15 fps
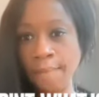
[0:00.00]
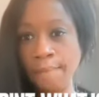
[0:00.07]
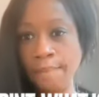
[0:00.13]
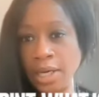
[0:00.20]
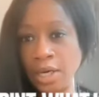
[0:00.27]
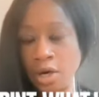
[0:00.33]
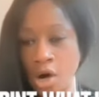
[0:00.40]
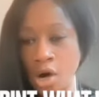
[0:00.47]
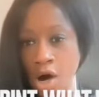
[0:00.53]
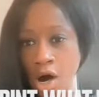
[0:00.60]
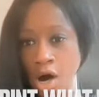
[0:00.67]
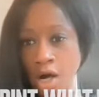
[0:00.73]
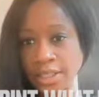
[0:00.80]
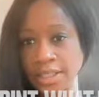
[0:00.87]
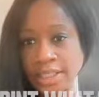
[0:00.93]

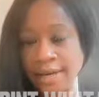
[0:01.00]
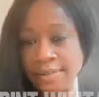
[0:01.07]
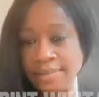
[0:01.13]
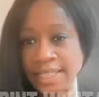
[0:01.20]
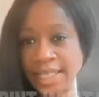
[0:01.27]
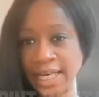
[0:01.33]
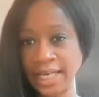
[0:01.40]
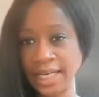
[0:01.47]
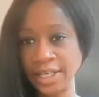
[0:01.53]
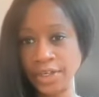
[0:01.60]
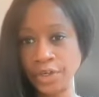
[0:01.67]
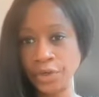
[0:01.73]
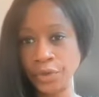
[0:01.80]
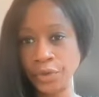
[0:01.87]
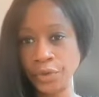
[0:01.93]
because I'm telling
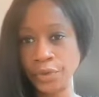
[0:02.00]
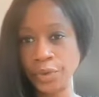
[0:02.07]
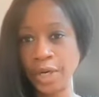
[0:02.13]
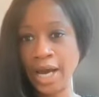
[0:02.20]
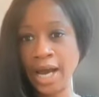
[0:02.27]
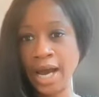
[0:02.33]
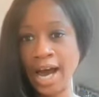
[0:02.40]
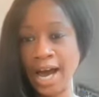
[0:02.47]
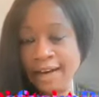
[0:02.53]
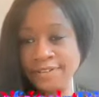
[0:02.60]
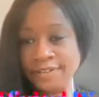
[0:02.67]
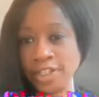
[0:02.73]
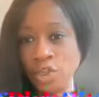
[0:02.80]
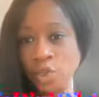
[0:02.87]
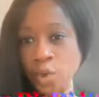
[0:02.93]
you,
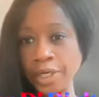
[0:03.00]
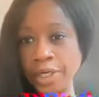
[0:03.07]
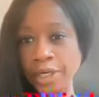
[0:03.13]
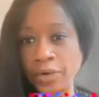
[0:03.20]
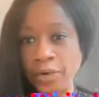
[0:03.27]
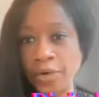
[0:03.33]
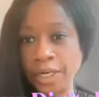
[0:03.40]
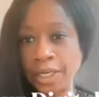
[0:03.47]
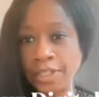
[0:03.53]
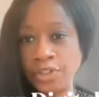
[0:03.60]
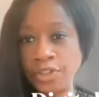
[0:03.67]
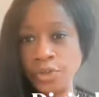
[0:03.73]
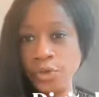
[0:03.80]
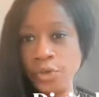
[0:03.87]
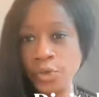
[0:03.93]
after 20 credits,
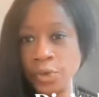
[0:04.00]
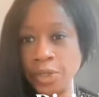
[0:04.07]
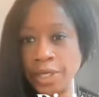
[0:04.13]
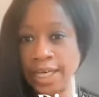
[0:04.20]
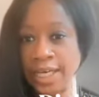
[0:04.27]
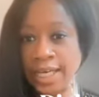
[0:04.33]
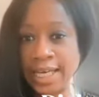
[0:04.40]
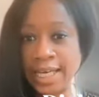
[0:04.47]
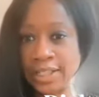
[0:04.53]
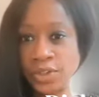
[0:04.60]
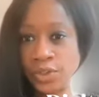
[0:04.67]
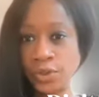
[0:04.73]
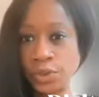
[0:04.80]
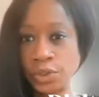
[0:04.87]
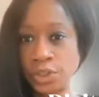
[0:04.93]
you can get
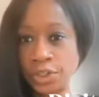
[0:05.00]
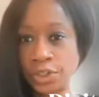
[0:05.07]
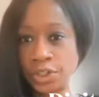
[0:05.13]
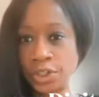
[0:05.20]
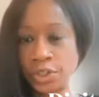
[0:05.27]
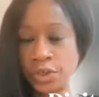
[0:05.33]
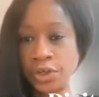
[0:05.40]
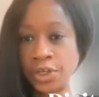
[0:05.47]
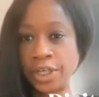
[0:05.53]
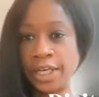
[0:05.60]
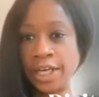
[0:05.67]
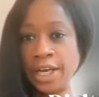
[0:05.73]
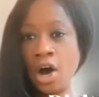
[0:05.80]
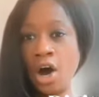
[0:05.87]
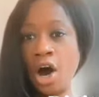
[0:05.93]
Social Security
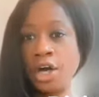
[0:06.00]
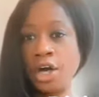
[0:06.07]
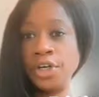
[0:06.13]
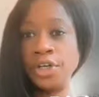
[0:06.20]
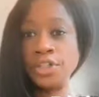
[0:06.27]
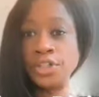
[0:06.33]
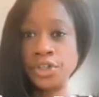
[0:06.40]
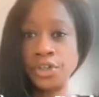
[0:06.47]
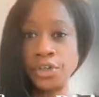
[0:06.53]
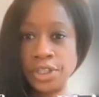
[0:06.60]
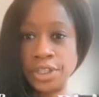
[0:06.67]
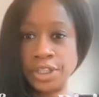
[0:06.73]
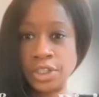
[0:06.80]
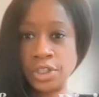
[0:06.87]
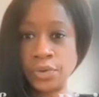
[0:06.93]
under certain
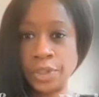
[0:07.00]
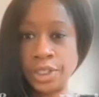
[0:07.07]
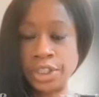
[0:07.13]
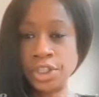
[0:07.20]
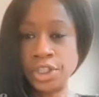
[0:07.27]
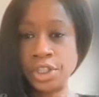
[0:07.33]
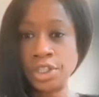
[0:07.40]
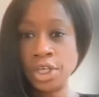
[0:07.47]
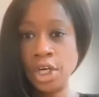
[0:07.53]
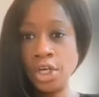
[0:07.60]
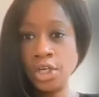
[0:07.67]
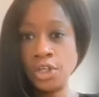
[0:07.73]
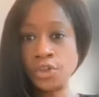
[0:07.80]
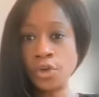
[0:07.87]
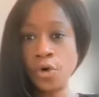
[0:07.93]
situations.
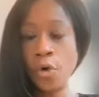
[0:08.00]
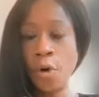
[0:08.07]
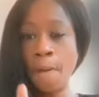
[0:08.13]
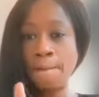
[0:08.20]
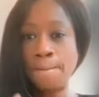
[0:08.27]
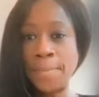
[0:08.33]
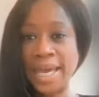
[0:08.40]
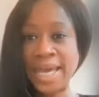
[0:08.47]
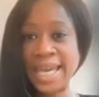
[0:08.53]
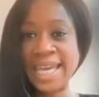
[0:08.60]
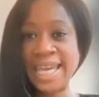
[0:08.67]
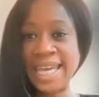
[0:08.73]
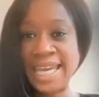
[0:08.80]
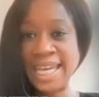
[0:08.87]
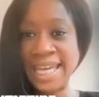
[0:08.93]
So
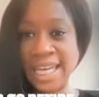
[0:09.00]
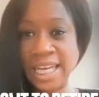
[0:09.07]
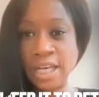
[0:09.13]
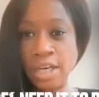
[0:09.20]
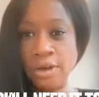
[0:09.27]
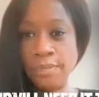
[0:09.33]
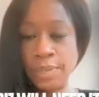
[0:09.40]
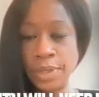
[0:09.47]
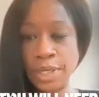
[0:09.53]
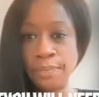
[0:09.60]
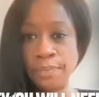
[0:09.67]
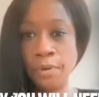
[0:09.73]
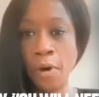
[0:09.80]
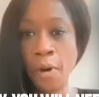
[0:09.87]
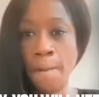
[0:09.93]
pay in,
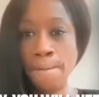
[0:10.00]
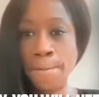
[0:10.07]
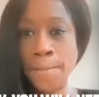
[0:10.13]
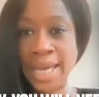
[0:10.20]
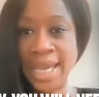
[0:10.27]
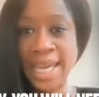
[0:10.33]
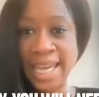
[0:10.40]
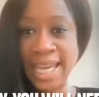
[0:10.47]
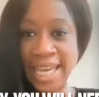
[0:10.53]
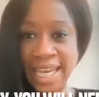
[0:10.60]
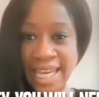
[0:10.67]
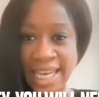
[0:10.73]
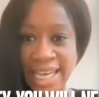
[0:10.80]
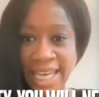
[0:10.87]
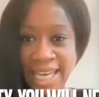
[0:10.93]
people, pay
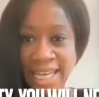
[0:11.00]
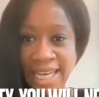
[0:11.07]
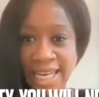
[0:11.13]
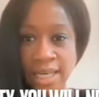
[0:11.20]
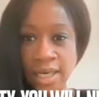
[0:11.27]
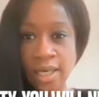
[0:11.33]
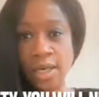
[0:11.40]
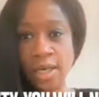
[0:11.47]
in.